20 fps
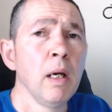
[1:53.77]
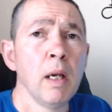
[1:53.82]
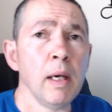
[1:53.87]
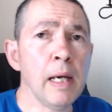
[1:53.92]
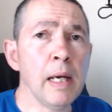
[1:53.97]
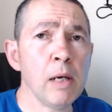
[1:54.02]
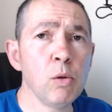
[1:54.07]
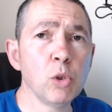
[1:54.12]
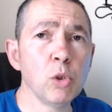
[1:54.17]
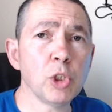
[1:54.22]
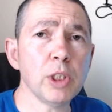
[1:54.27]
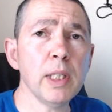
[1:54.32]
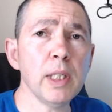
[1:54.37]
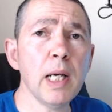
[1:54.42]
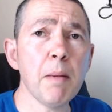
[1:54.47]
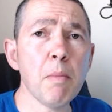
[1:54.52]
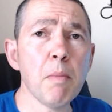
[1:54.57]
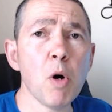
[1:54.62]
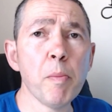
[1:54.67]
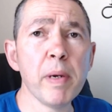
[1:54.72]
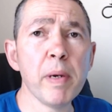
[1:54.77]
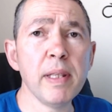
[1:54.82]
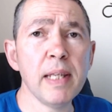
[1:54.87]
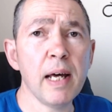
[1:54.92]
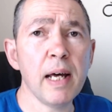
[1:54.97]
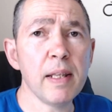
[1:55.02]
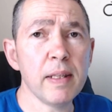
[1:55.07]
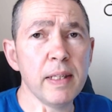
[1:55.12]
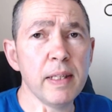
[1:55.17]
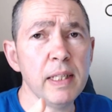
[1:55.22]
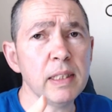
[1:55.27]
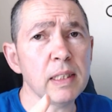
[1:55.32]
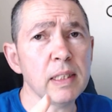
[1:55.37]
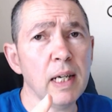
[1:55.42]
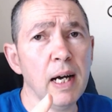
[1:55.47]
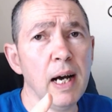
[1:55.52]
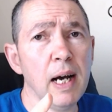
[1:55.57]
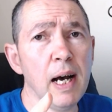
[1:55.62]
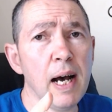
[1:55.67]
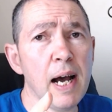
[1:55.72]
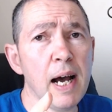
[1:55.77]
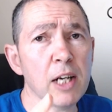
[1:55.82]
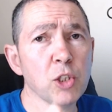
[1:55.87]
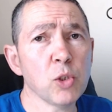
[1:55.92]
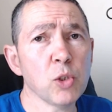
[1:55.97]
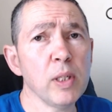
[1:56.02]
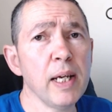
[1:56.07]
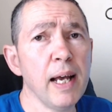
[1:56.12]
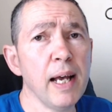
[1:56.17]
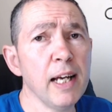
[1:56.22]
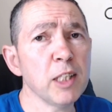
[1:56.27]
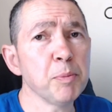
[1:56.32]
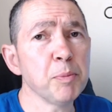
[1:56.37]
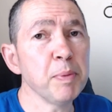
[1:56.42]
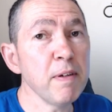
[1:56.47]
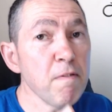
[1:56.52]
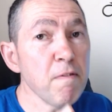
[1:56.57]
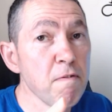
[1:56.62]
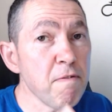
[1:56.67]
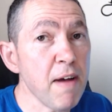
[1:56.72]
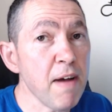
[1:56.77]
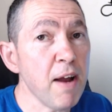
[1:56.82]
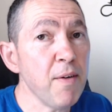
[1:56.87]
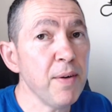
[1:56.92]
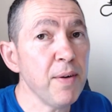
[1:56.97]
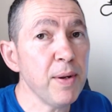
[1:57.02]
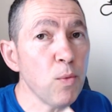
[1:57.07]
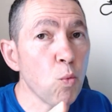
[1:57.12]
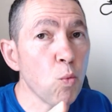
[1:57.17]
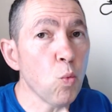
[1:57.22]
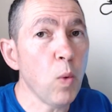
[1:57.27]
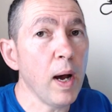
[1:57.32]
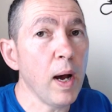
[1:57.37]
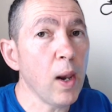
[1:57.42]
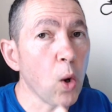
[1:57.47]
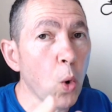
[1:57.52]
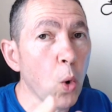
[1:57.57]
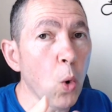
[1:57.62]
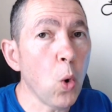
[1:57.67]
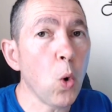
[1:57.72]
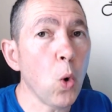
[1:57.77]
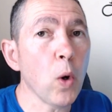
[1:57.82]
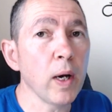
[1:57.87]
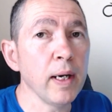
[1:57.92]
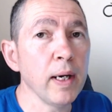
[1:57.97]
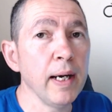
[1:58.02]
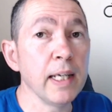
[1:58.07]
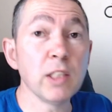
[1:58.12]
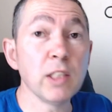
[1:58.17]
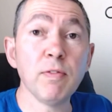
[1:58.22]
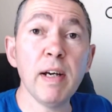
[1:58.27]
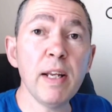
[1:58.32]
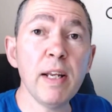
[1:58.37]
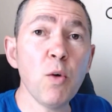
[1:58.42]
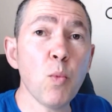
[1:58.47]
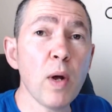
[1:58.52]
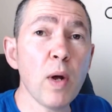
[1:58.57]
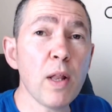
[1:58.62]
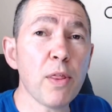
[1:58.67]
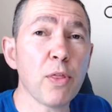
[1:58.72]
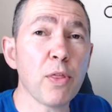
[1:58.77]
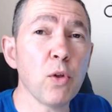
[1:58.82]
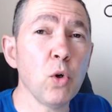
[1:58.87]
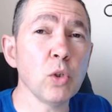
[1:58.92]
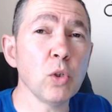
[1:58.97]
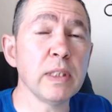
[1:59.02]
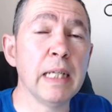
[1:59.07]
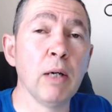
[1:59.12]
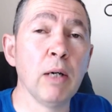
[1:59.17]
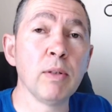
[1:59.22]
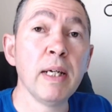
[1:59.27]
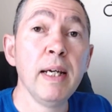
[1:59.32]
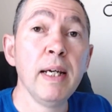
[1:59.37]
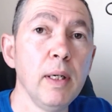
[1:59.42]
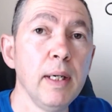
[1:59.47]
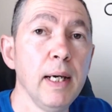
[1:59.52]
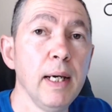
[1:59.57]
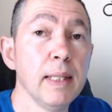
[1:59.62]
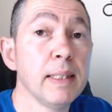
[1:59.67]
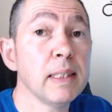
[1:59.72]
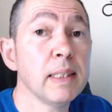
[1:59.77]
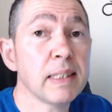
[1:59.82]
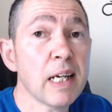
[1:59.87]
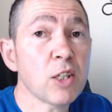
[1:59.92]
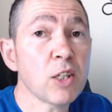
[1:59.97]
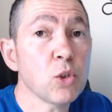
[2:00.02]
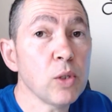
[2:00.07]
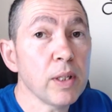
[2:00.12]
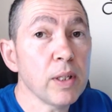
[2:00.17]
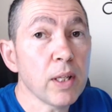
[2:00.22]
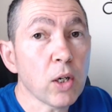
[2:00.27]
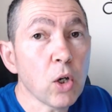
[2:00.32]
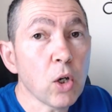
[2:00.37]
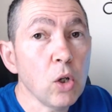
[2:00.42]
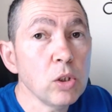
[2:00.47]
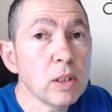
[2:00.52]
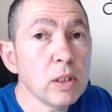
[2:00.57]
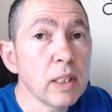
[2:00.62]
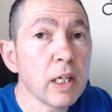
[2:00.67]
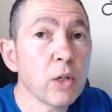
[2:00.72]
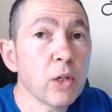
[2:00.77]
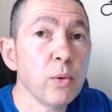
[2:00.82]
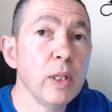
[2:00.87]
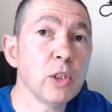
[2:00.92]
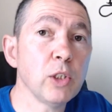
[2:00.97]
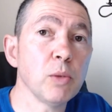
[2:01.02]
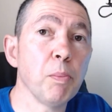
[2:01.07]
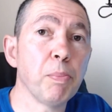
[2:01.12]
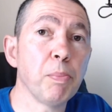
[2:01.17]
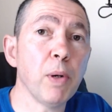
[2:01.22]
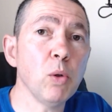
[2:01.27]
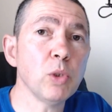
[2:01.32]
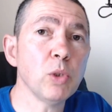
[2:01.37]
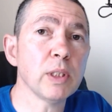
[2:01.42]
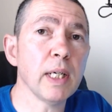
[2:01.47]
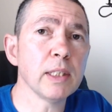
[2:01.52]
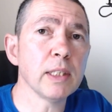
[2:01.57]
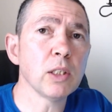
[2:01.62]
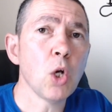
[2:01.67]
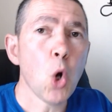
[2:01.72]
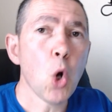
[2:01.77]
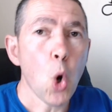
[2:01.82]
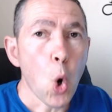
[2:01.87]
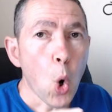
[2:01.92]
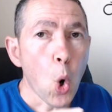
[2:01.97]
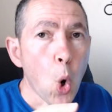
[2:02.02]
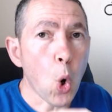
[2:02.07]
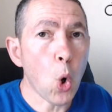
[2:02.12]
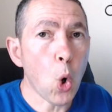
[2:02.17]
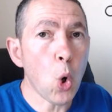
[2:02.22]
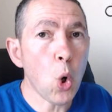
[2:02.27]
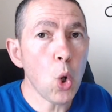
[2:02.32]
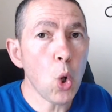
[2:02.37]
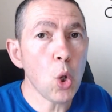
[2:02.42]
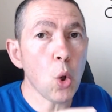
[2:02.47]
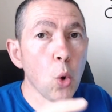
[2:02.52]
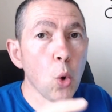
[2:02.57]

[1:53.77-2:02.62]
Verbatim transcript: Now you'll see in a moment that this actually has been very well organized, very well thought out. It is actually the content creation process all